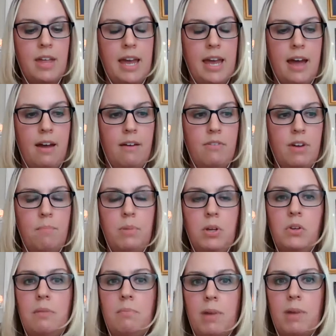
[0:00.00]
they have a
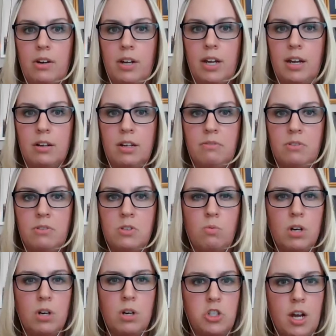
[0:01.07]
Building Better Caregivers
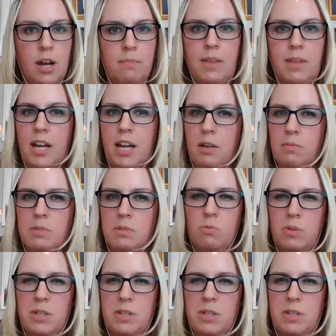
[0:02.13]
workshop that helps